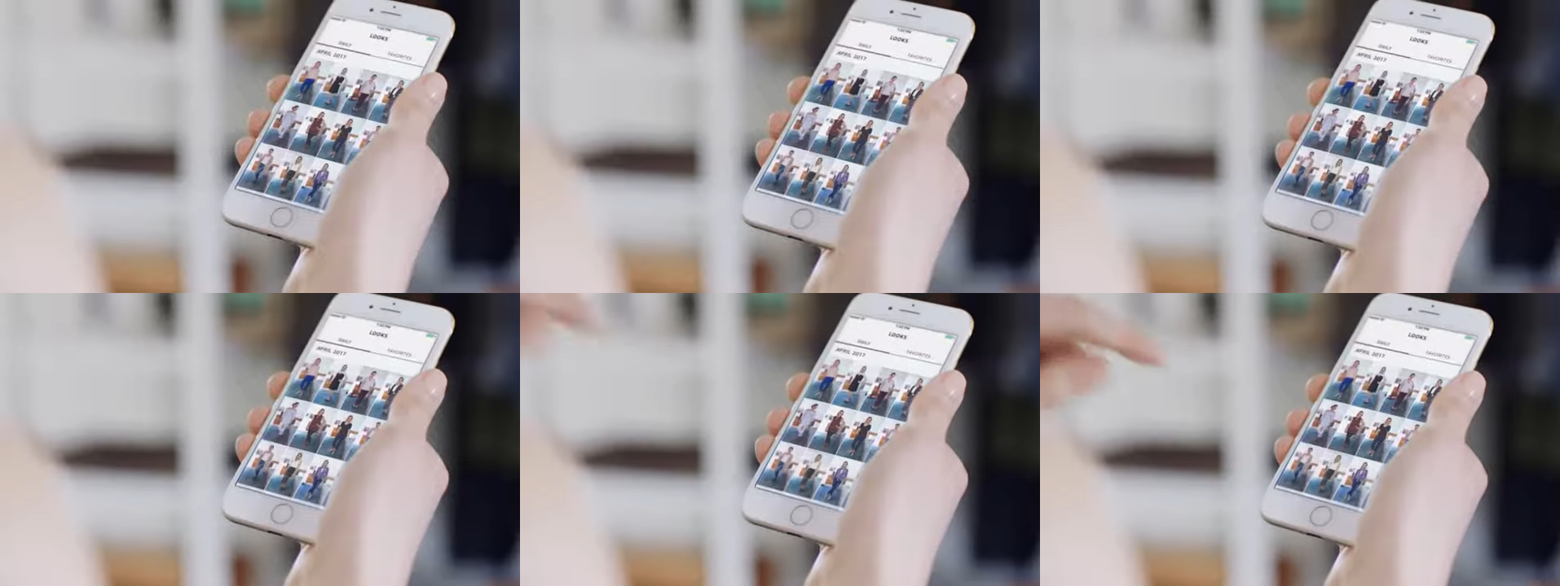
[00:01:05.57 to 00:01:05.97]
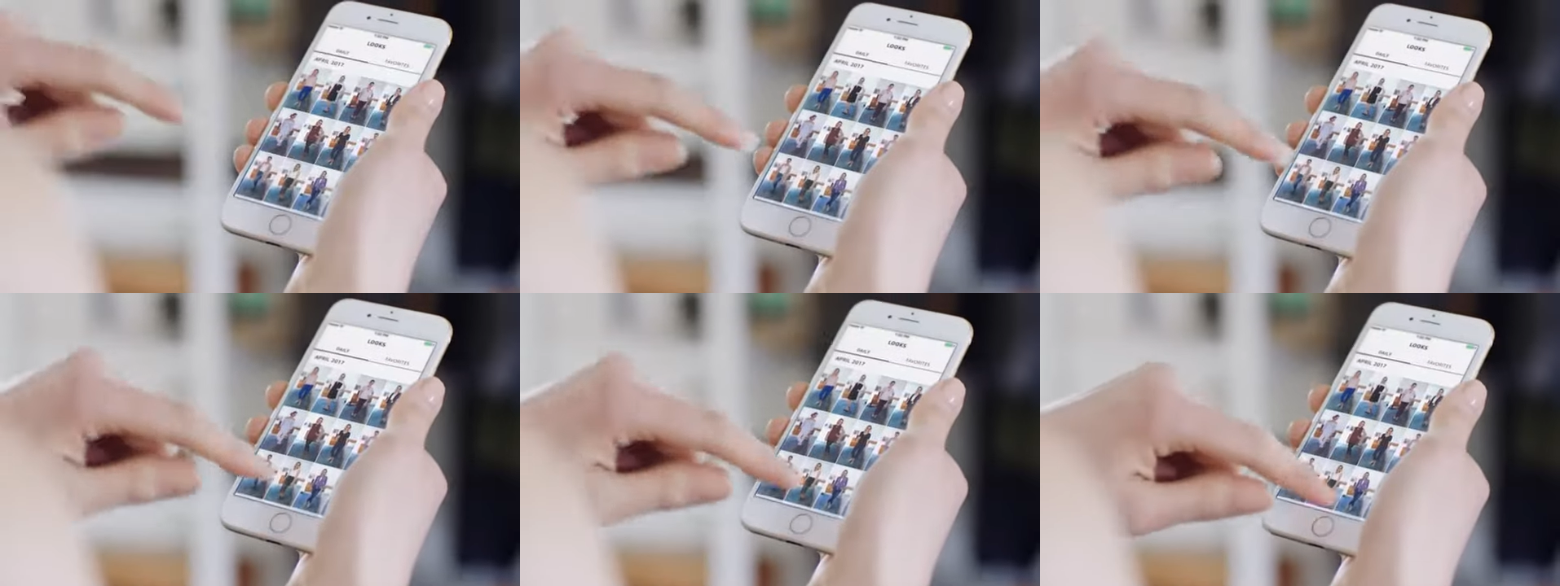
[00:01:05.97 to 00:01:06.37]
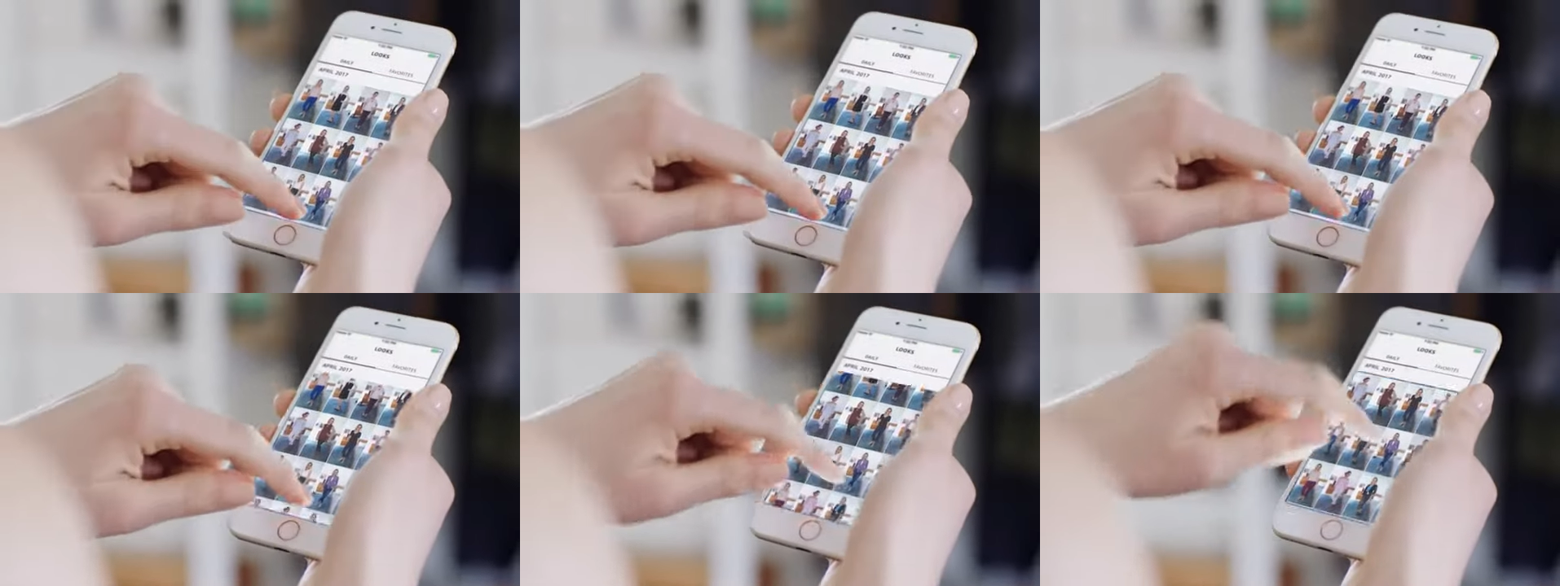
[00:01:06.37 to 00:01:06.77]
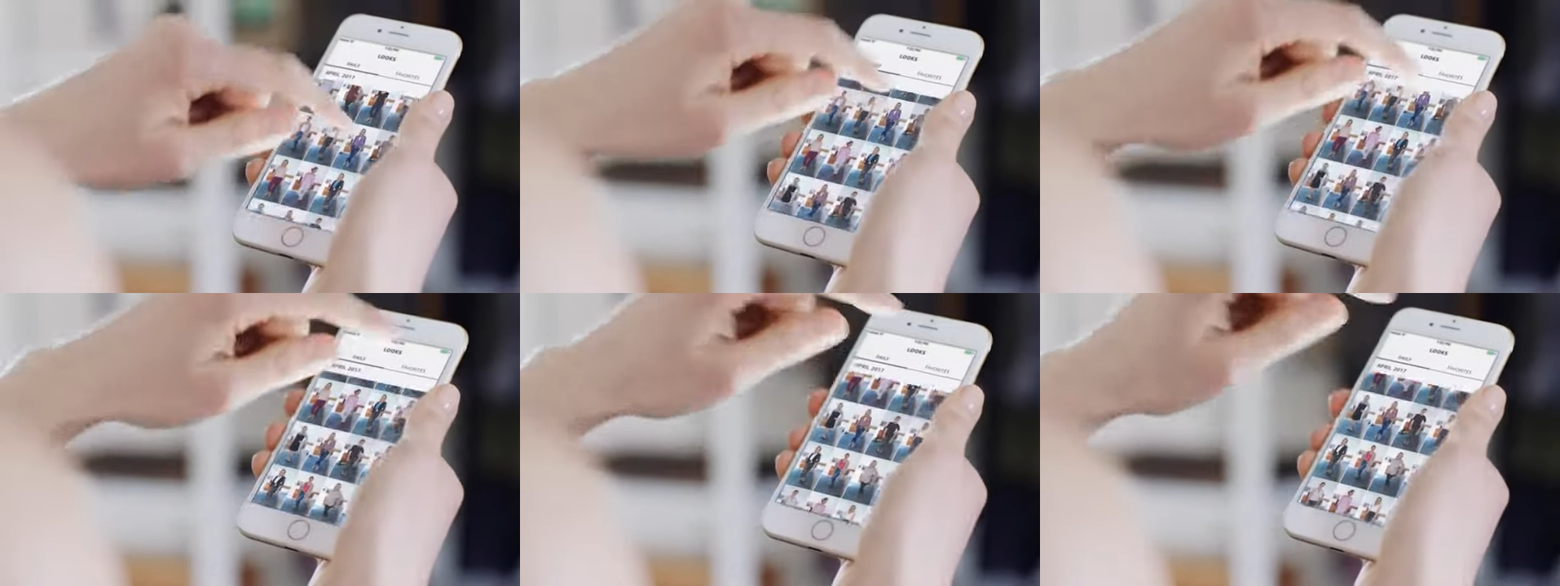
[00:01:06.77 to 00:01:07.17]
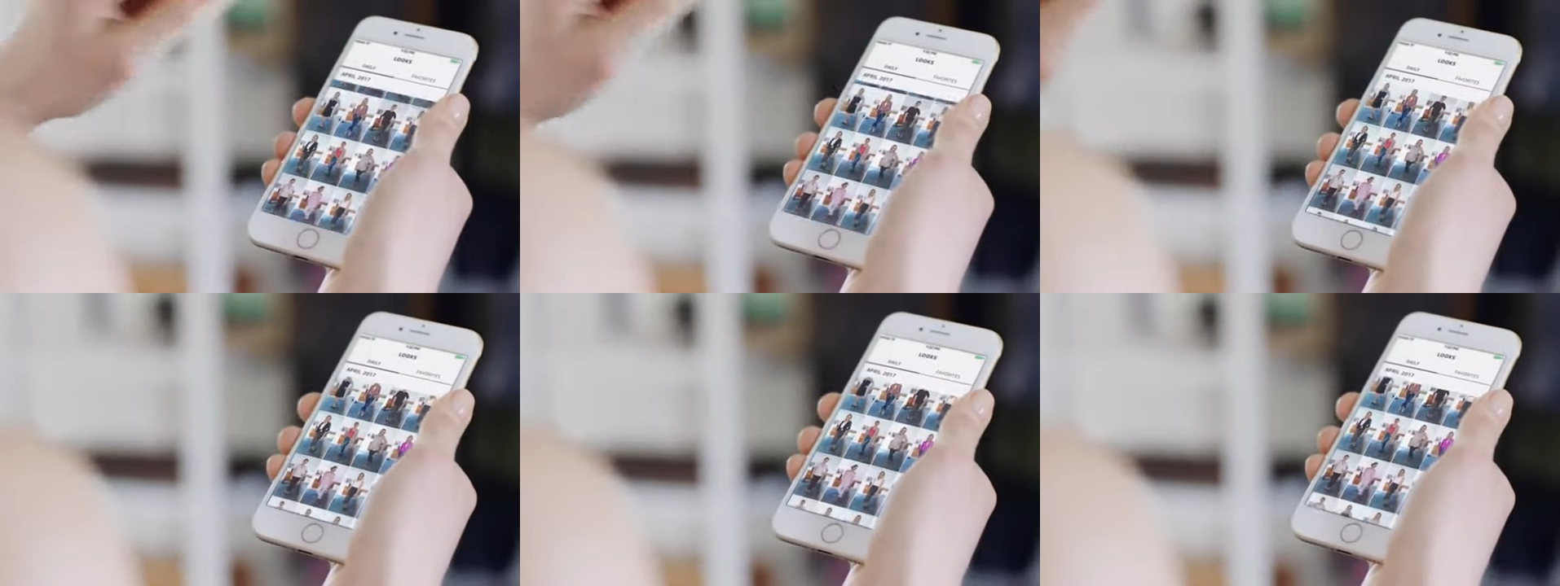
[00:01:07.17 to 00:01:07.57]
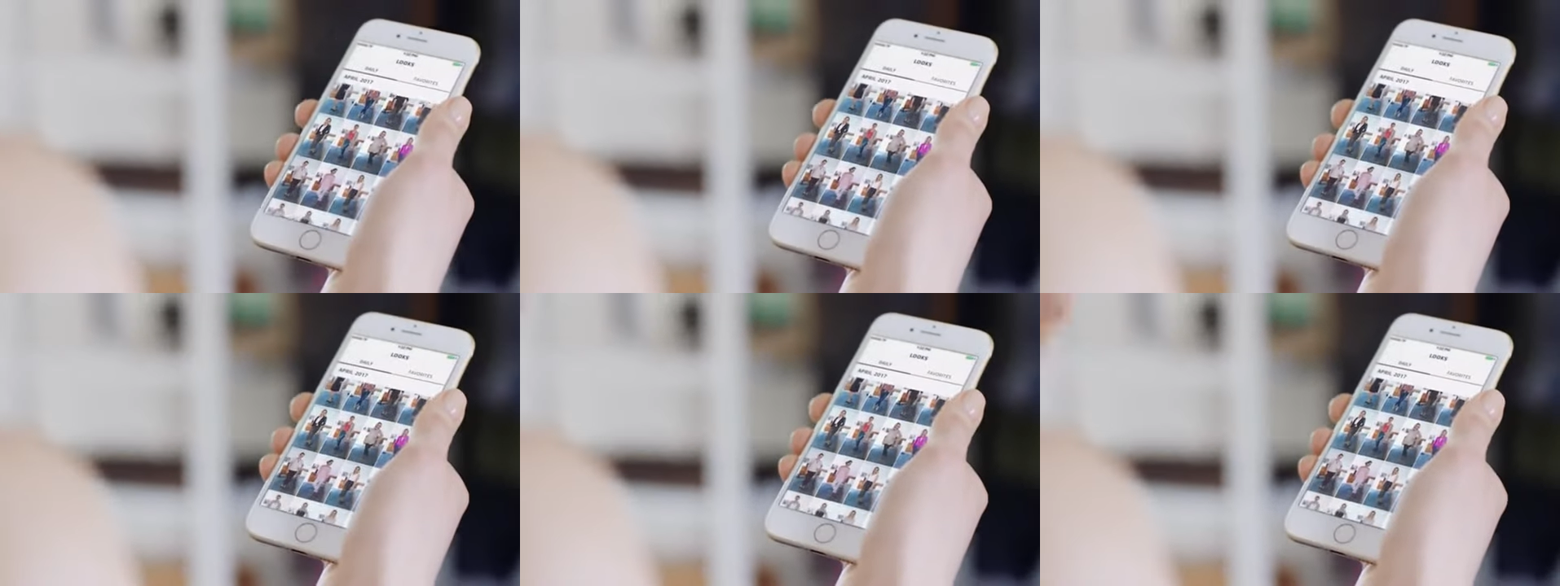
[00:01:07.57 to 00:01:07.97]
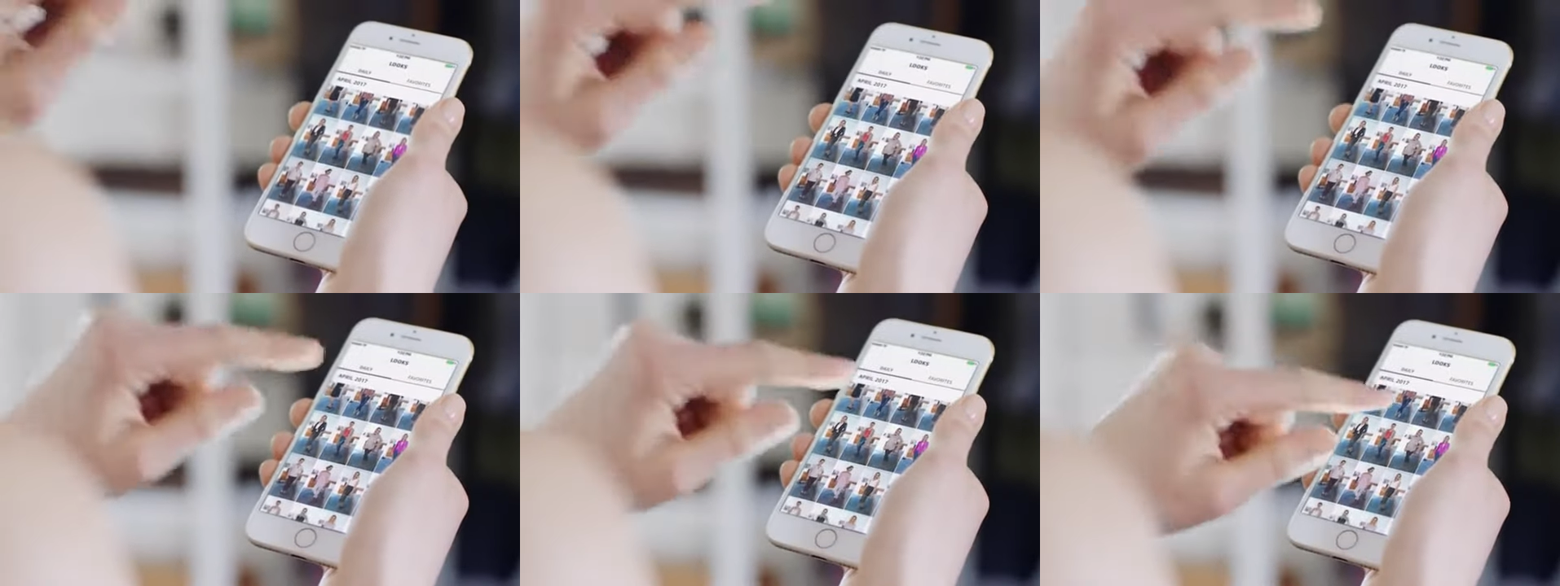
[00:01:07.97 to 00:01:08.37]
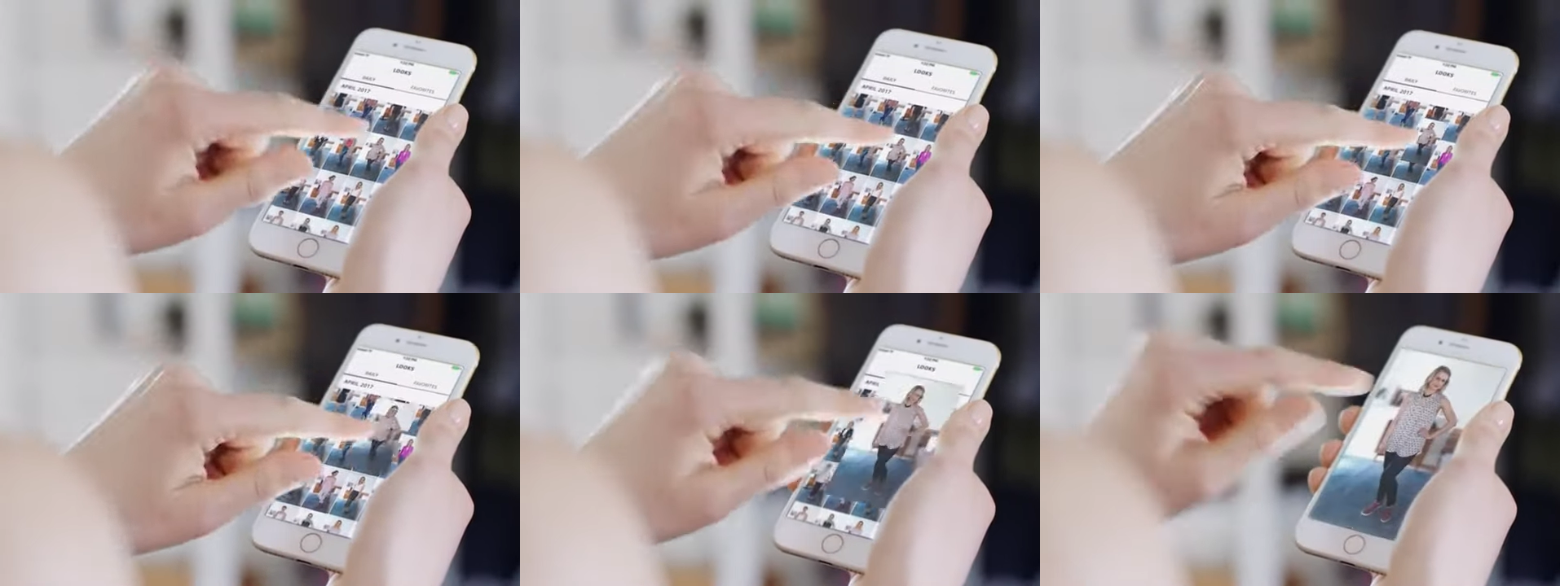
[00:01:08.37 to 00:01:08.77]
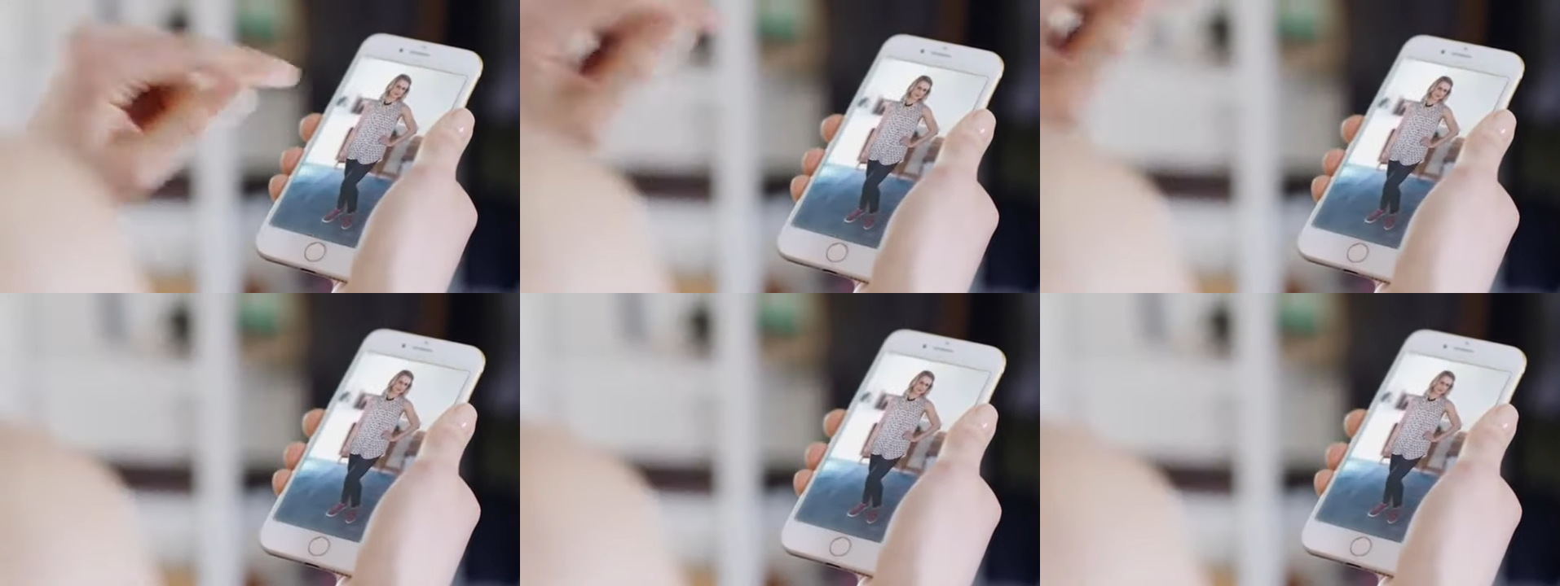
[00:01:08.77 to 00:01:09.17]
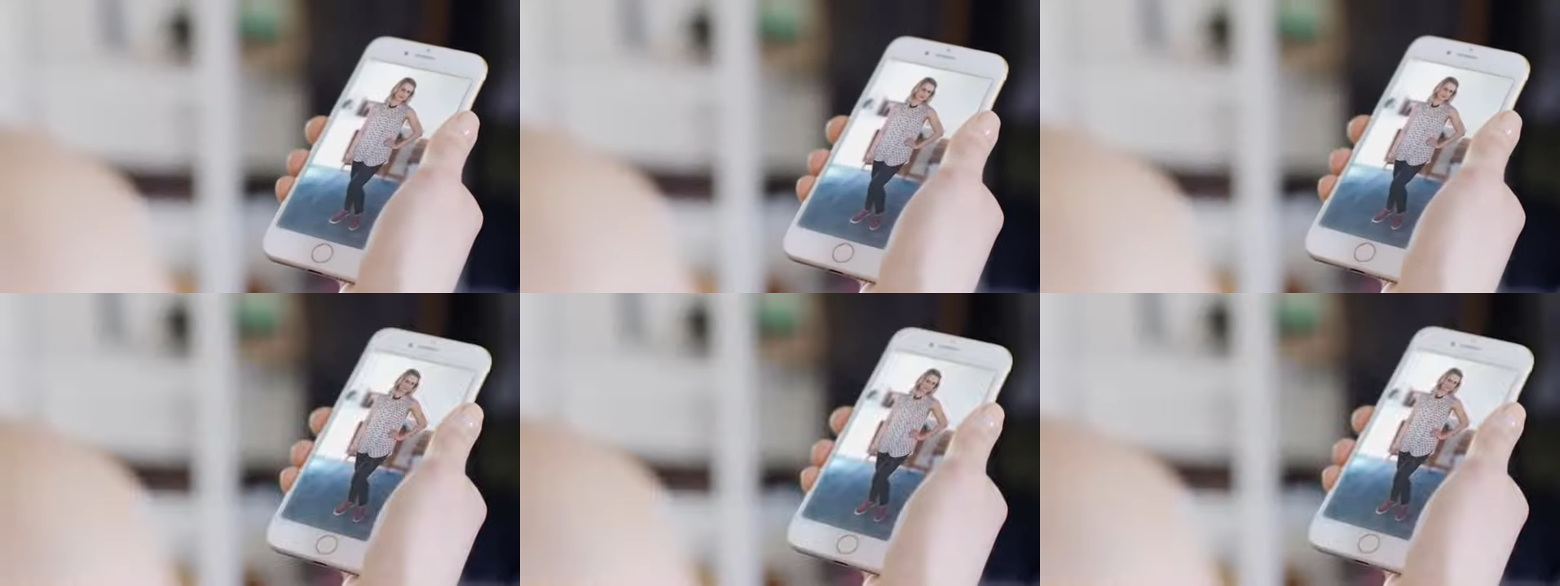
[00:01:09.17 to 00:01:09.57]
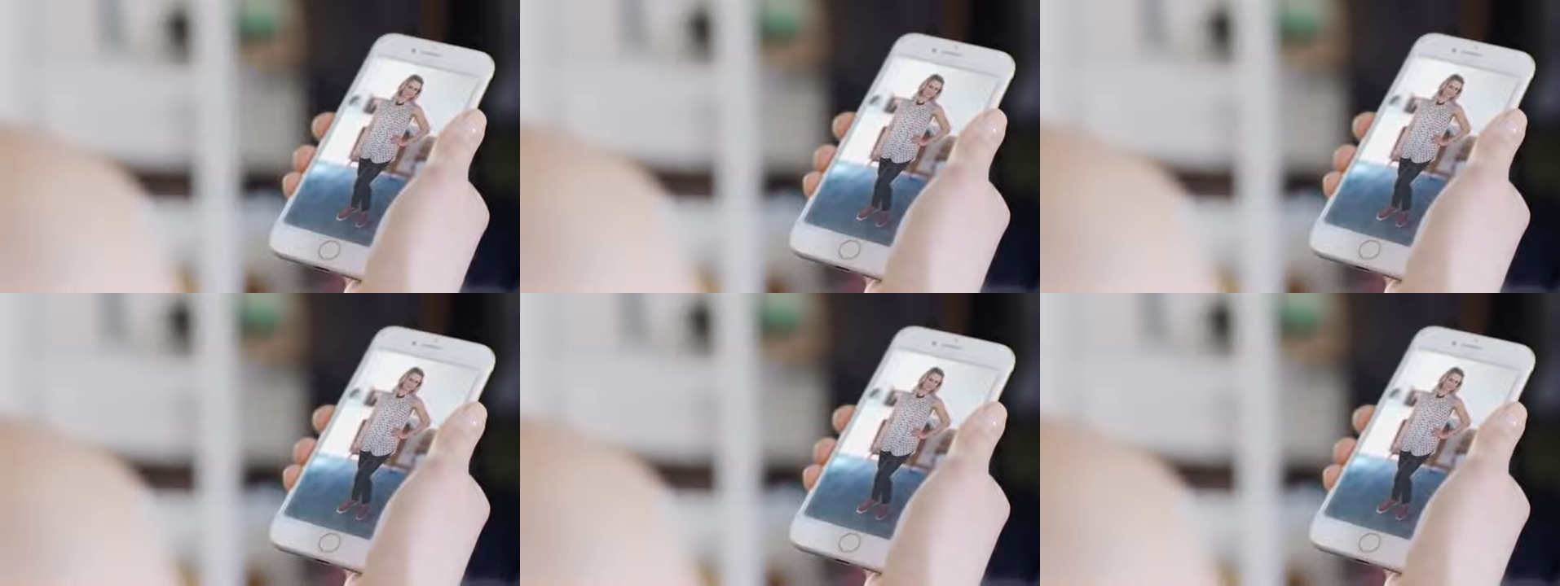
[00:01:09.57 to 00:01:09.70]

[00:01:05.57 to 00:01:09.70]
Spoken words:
Nobody's mouth can be seen.